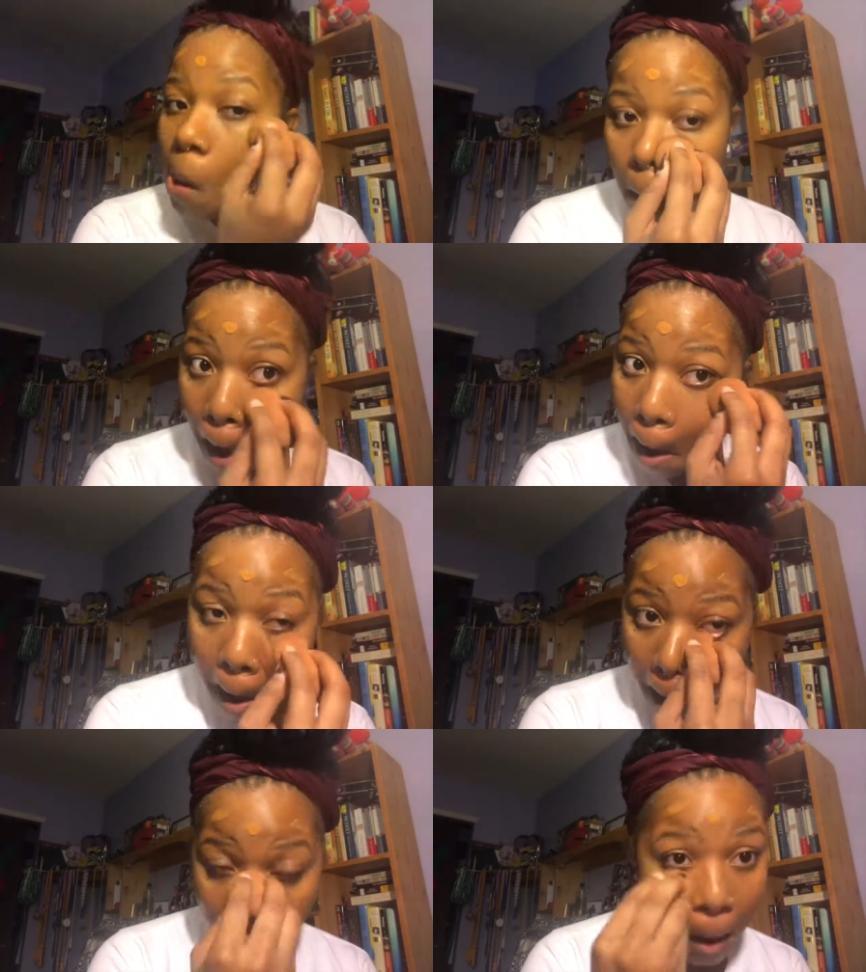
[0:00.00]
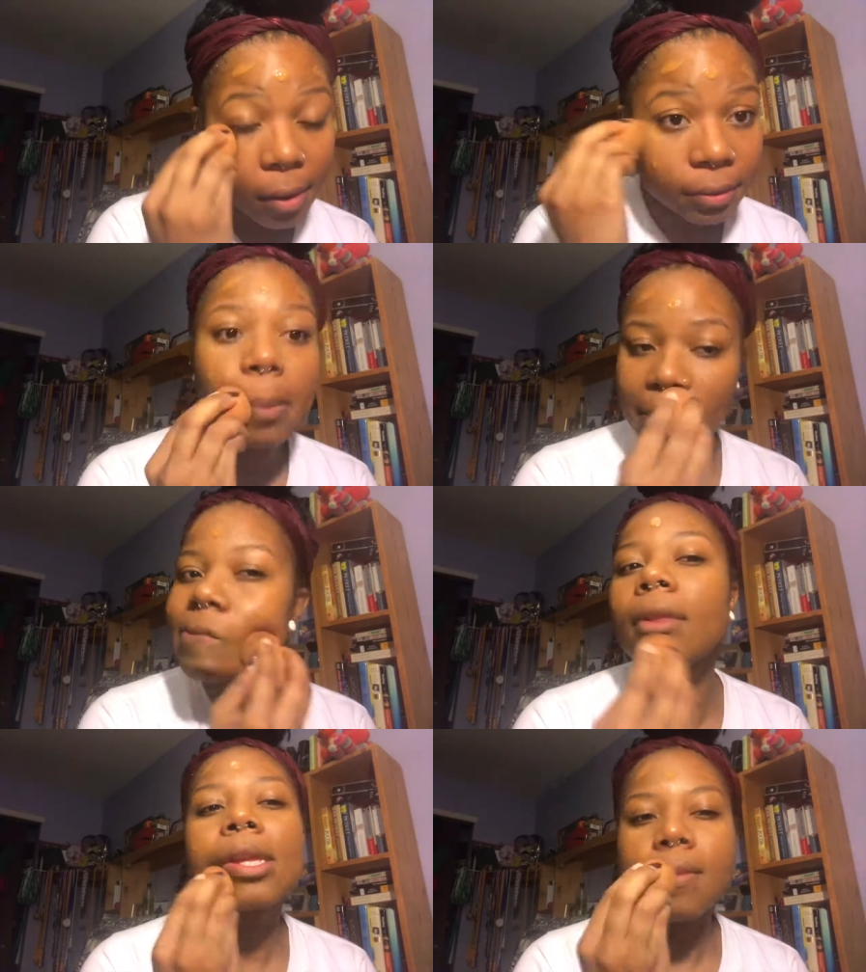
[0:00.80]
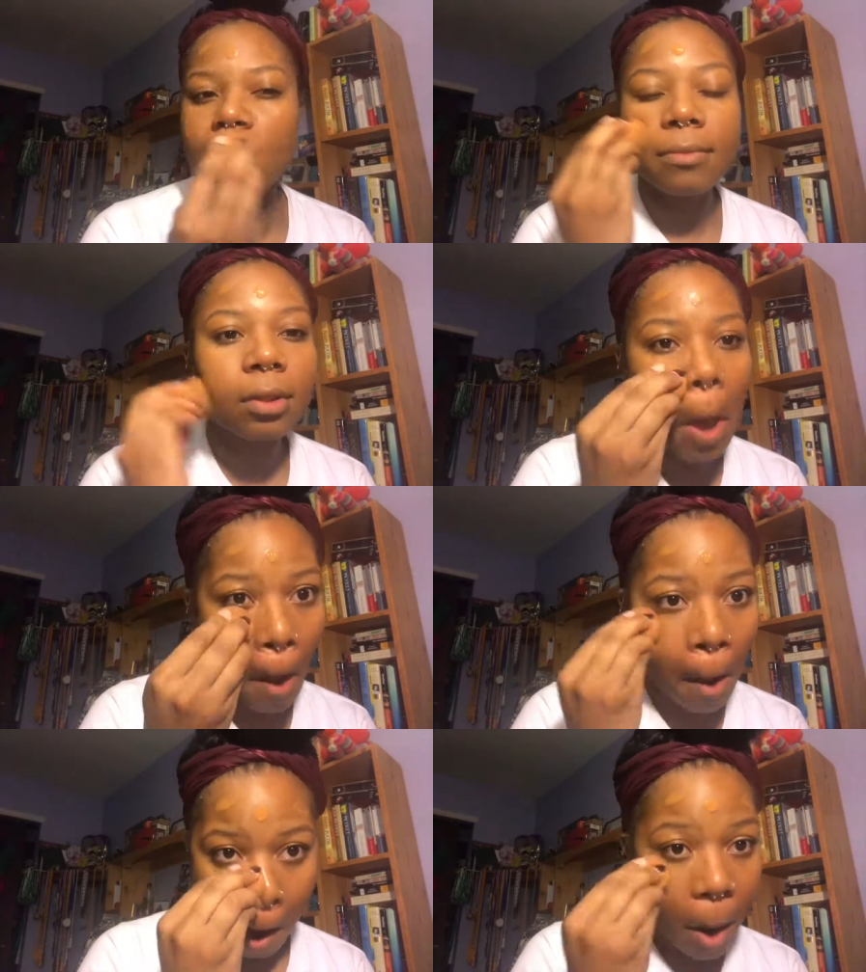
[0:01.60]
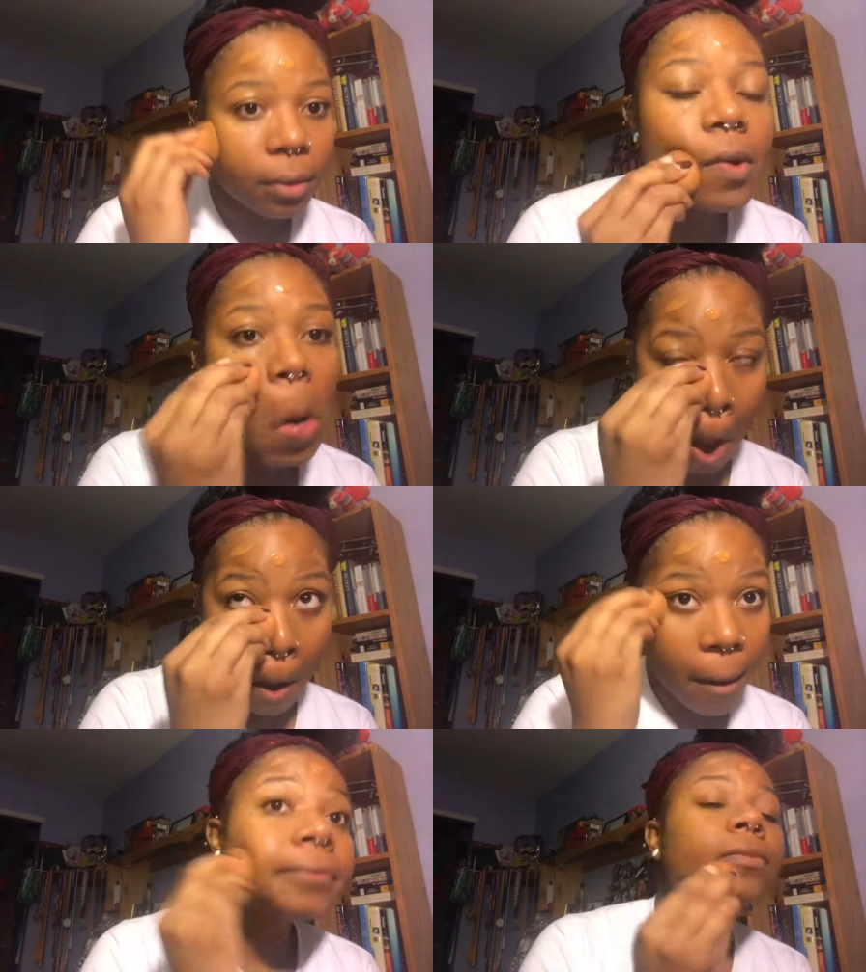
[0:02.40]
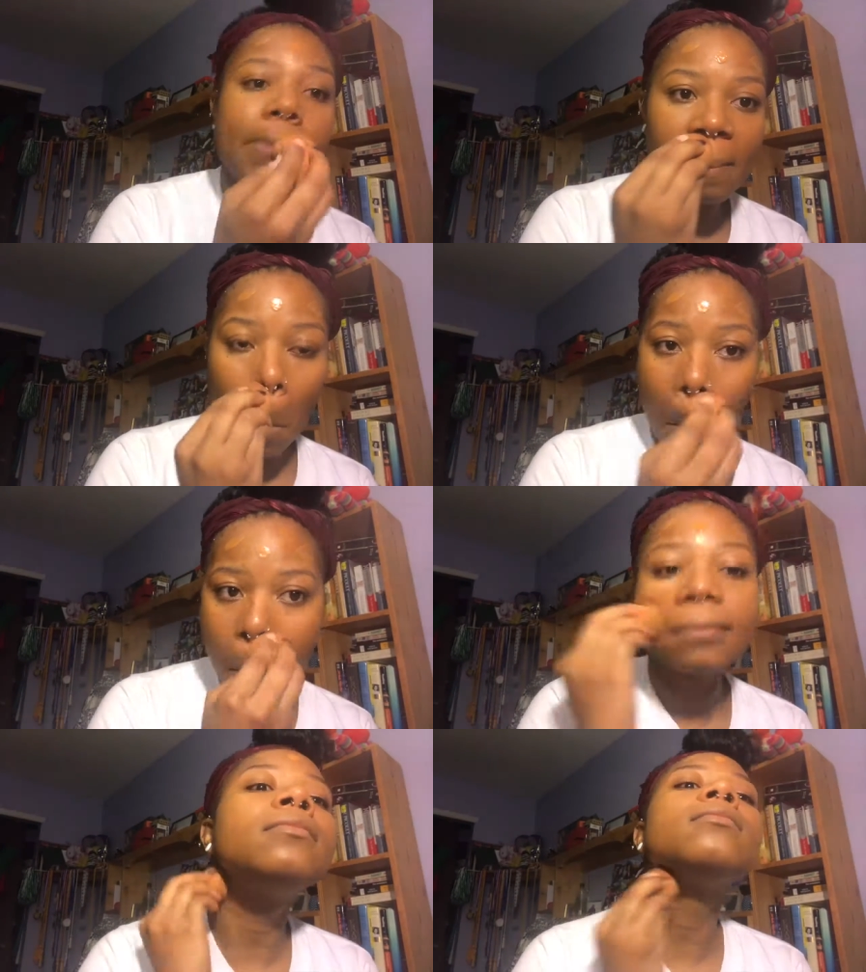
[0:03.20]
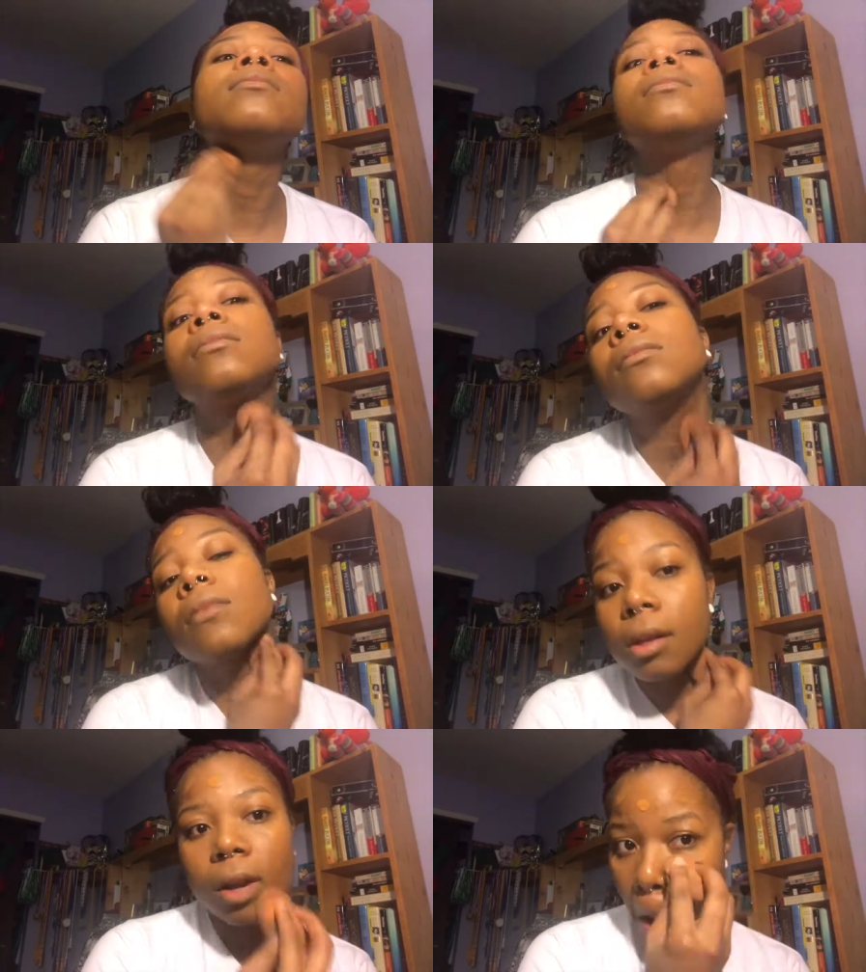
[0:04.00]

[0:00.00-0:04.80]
I'm really bad at that, but I'm just gonna blend that all over my face and my neck.